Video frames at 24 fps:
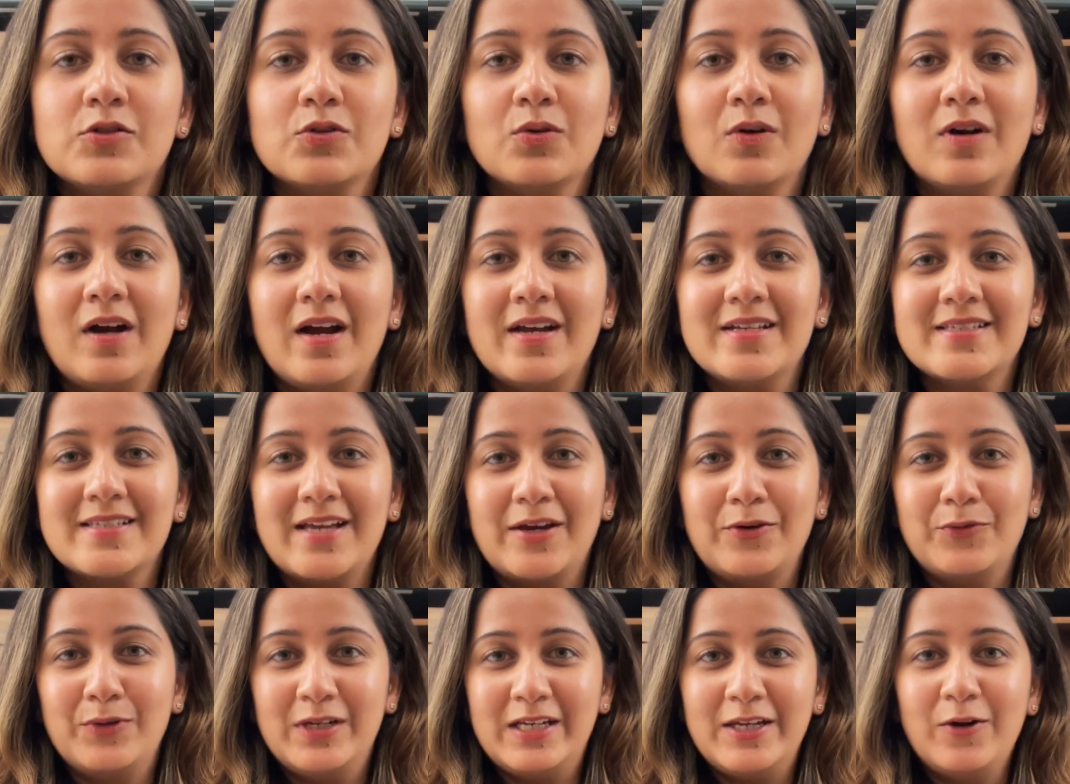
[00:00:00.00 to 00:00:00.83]
So guys,
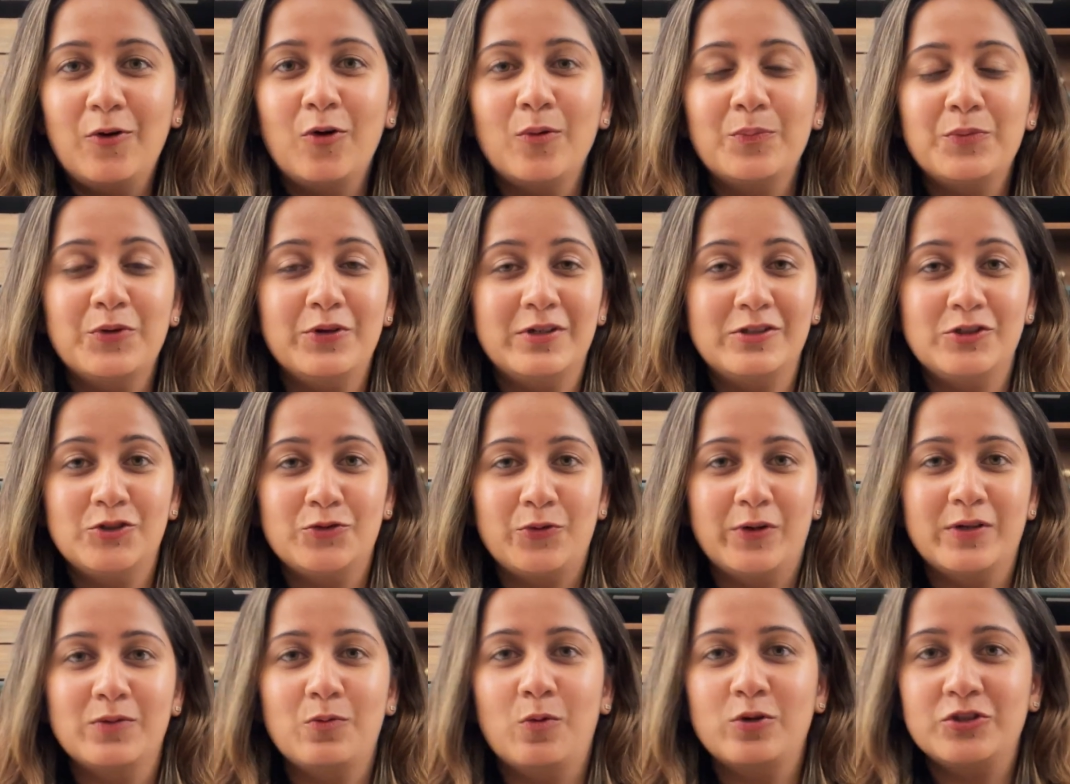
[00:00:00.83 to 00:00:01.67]
I really hope you
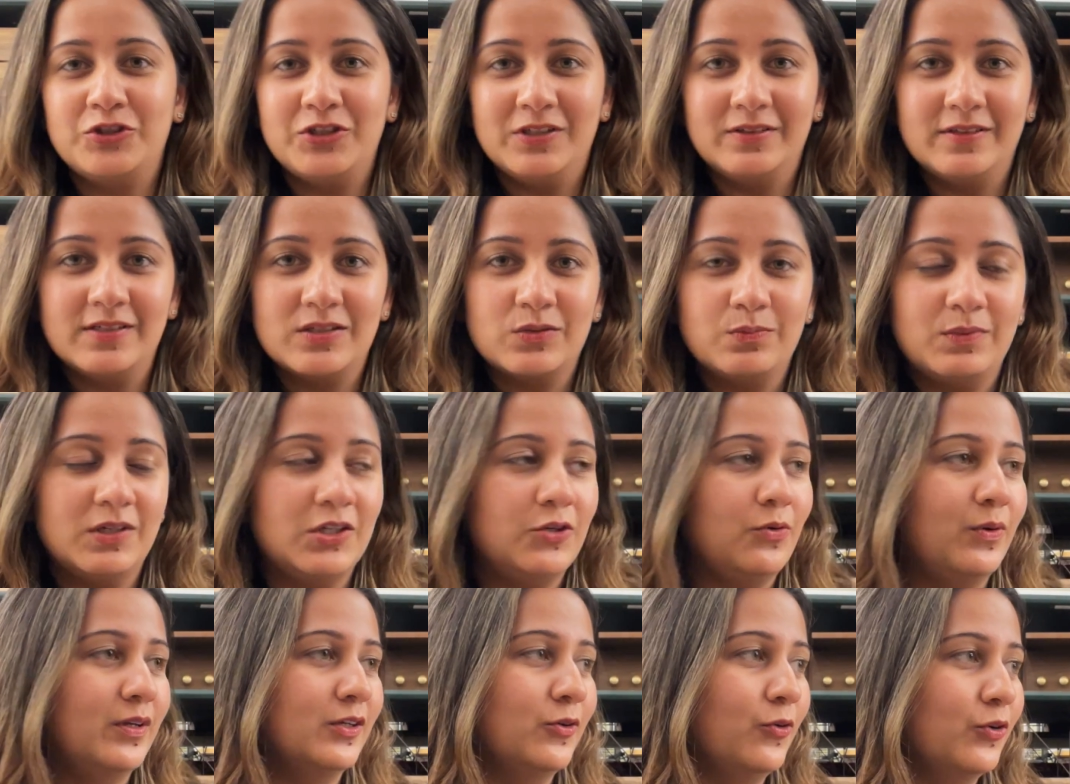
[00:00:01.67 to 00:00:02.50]
enjoyed watching this
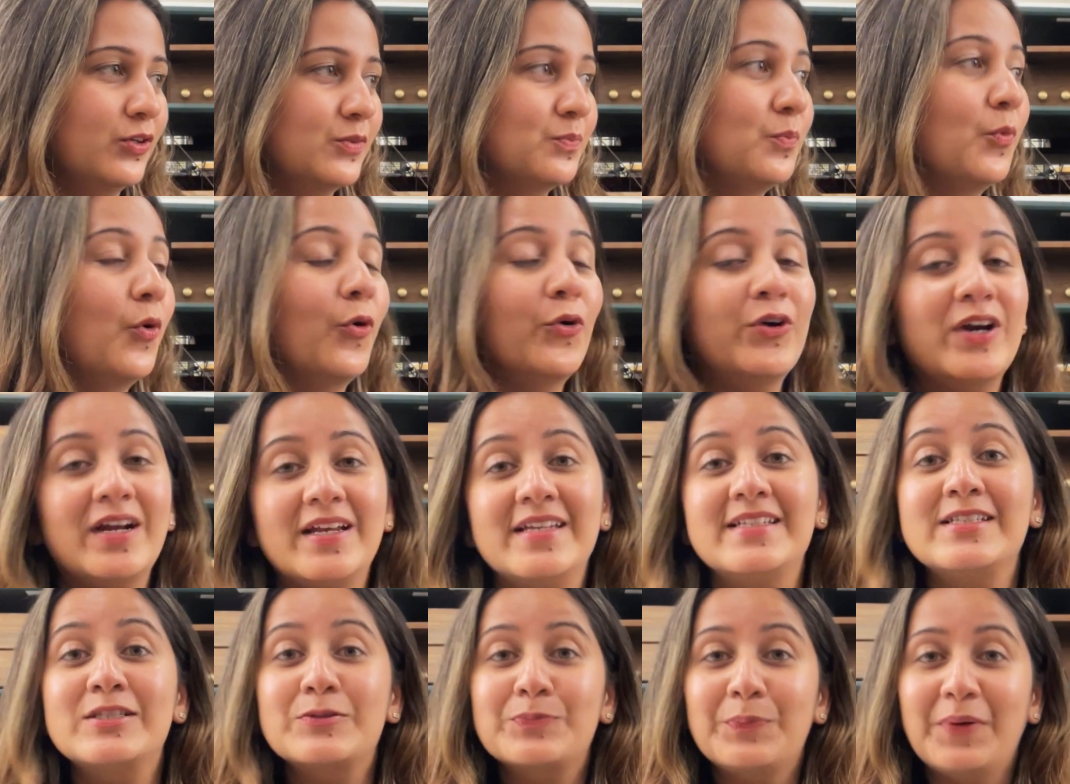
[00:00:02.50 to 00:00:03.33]
video and got more
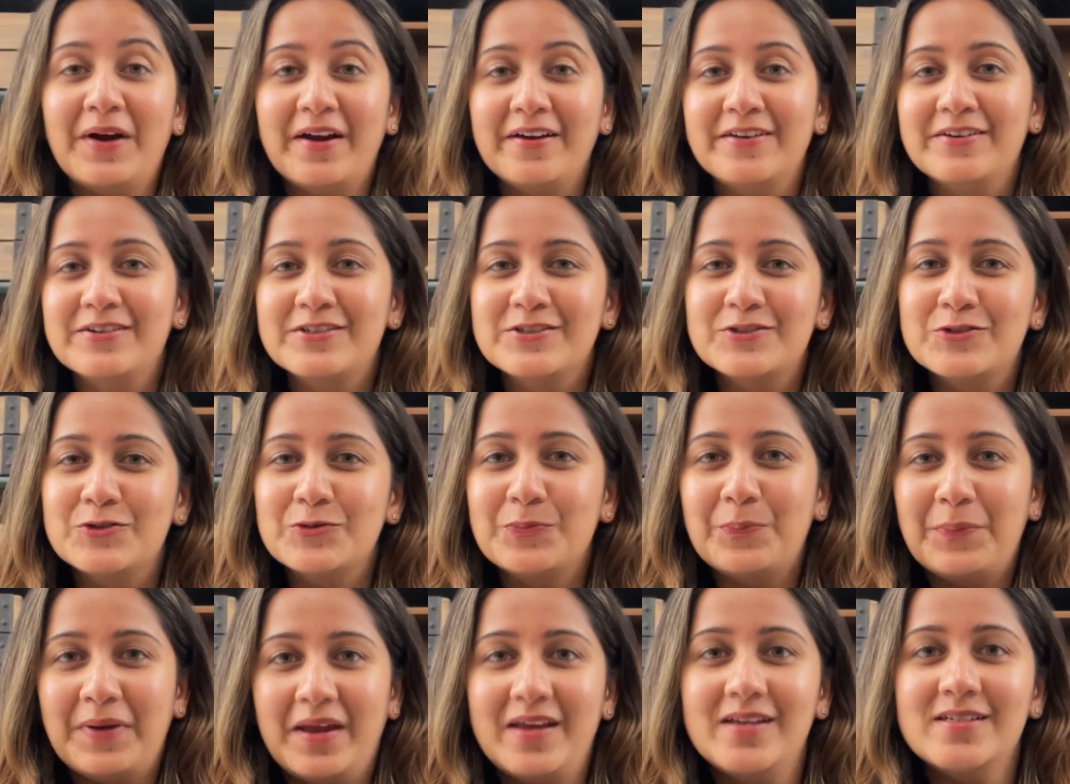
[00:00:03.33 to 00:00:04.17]
inspired
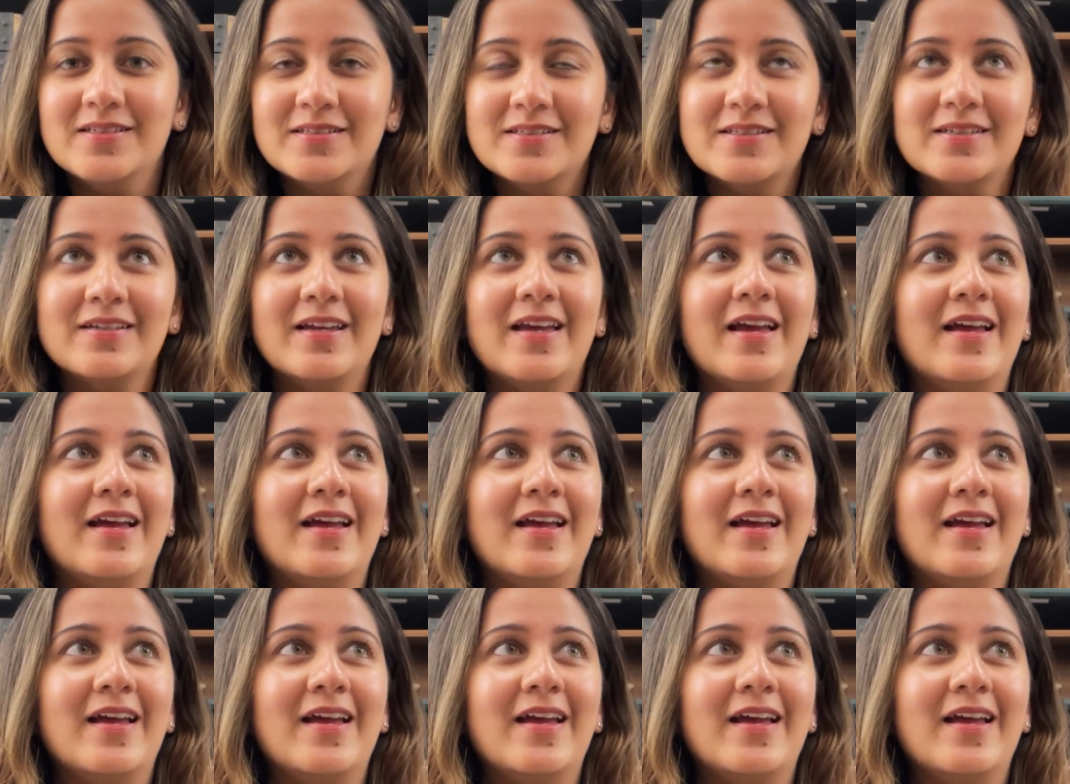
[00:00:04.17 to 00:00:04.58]
to paint.